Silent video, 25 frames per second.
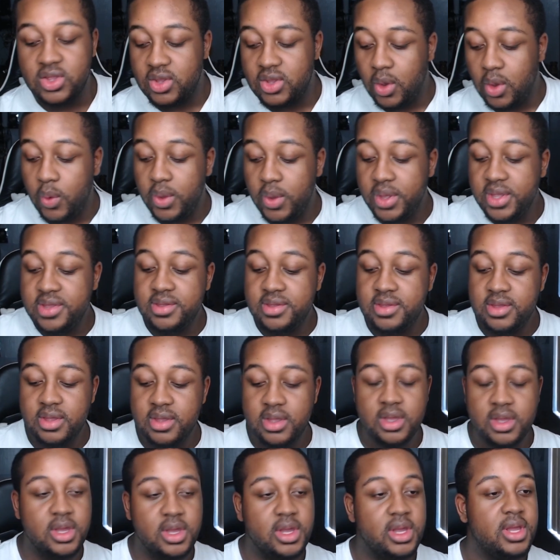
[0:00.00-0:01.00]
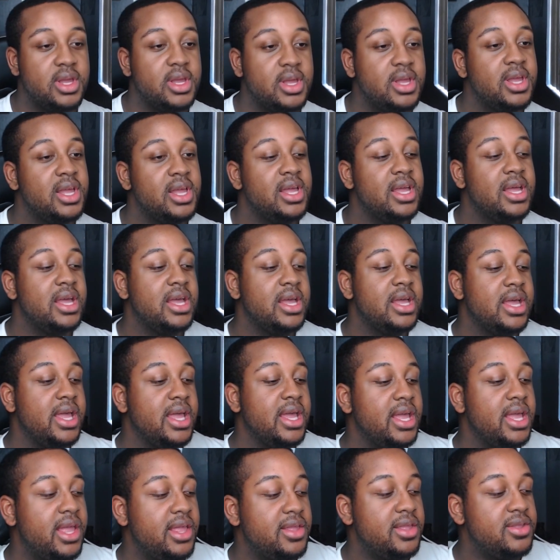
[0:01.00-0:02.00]
So it's
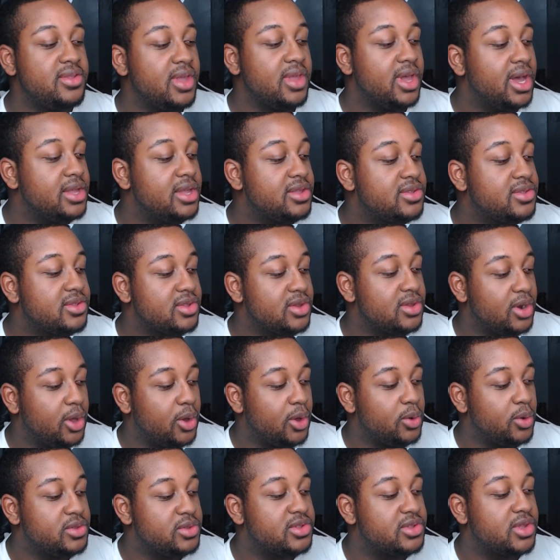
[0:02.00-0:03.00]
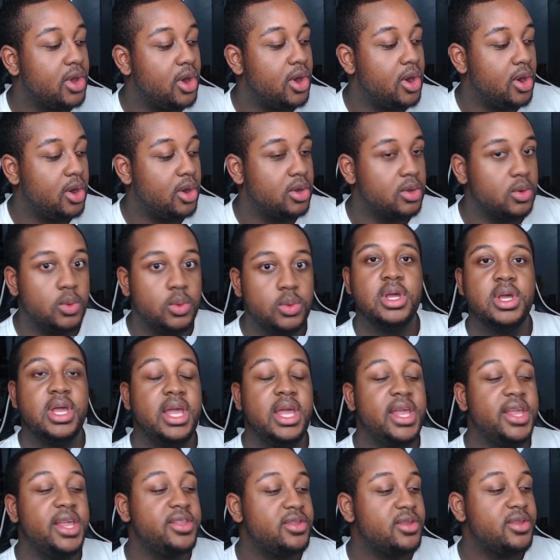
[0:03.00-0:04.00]
it's a slow song.
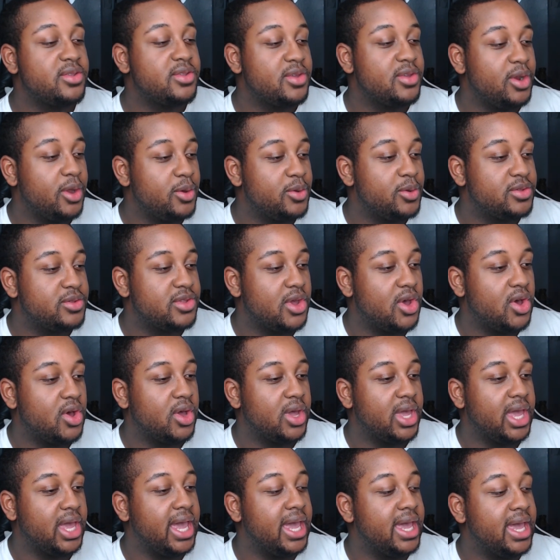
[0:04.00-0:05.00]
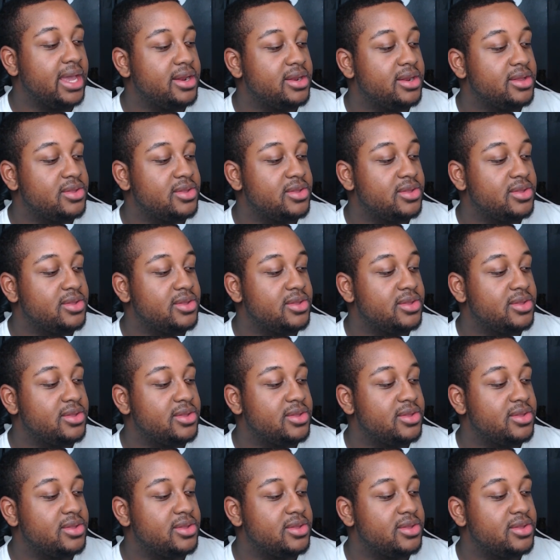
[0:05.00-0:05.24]
It's a slow song, and